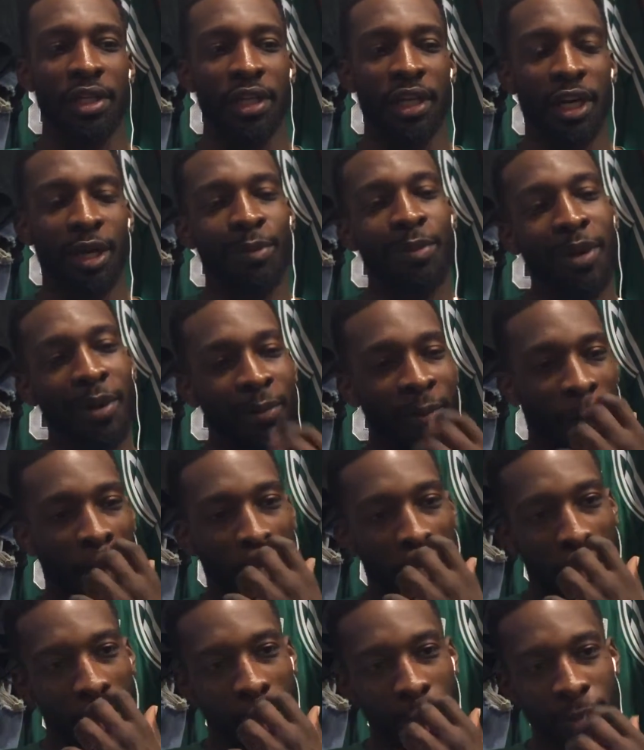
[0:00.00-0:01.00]
But
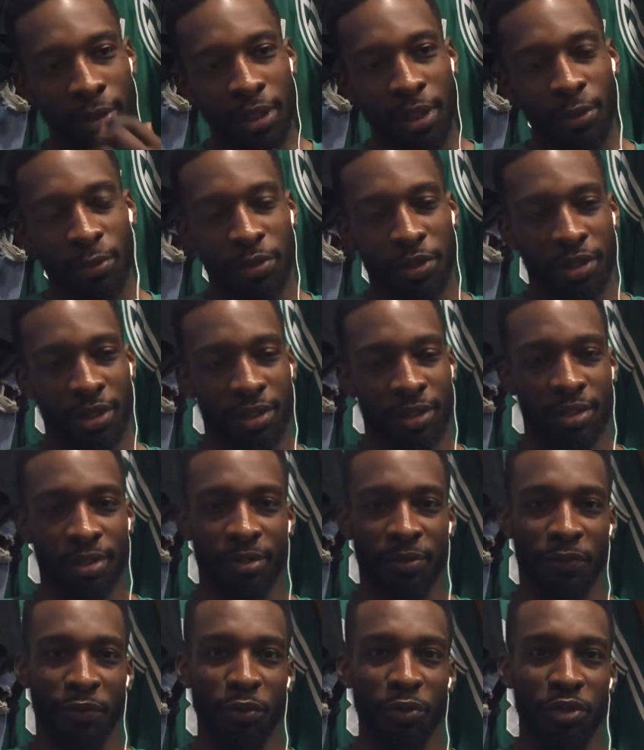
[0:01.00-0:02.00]
I'm in love with
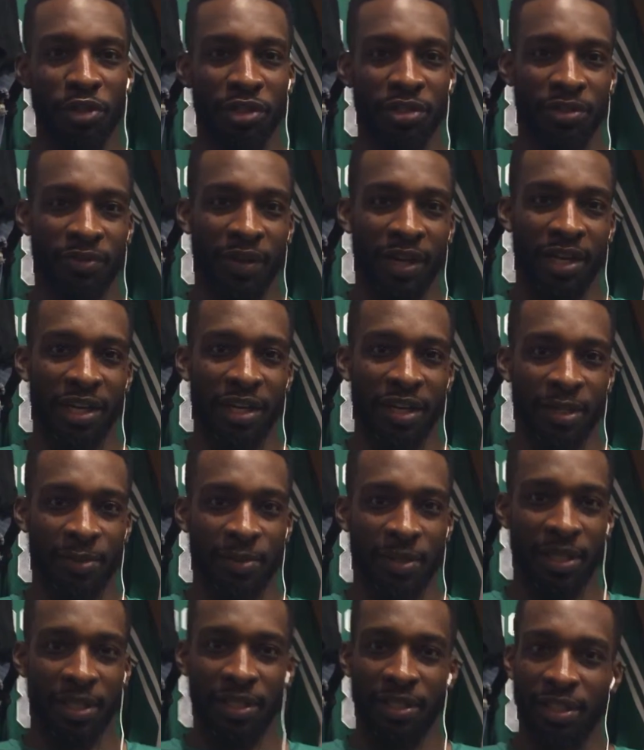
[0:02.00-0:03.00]
the futures right now,
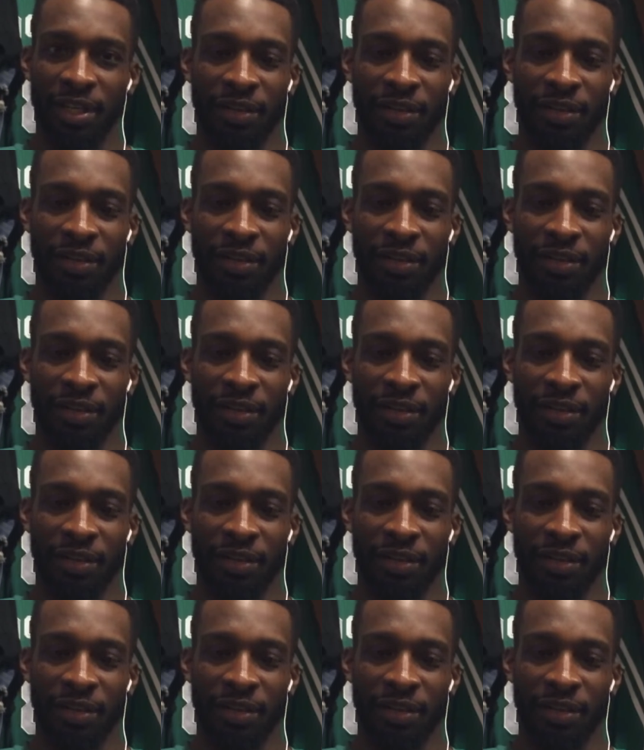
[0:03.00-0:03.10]
man.